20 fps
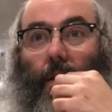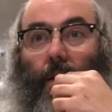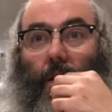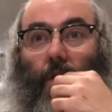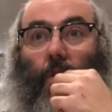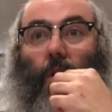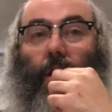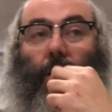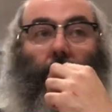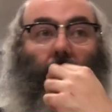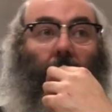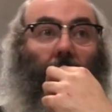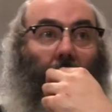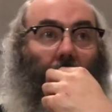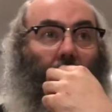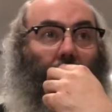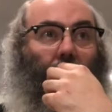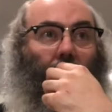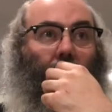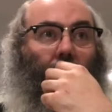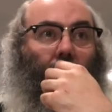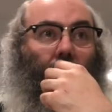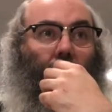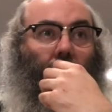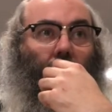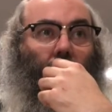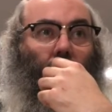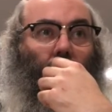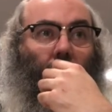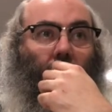garoincha,
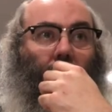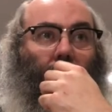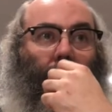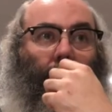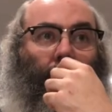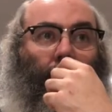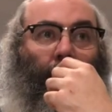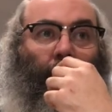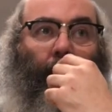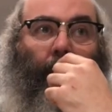right?